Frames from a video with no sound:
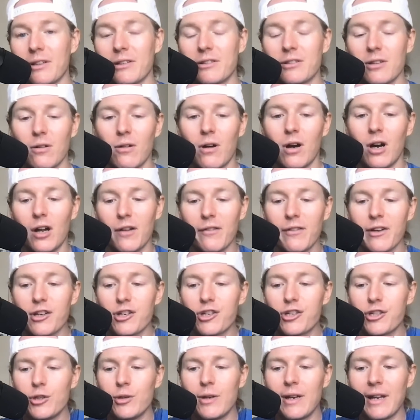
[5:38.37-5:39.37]
So all the
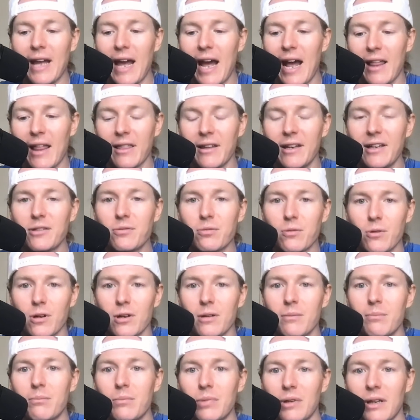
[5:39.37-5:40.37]
shooting athletes
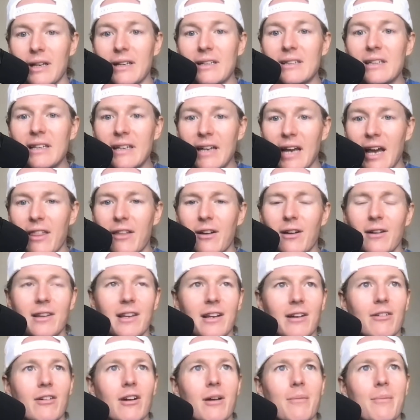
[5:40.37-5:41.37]
were placed together, and
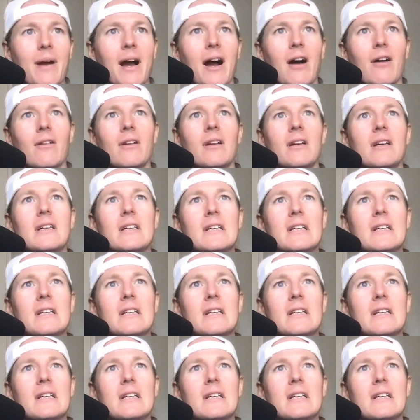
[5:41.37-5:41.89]
there were about,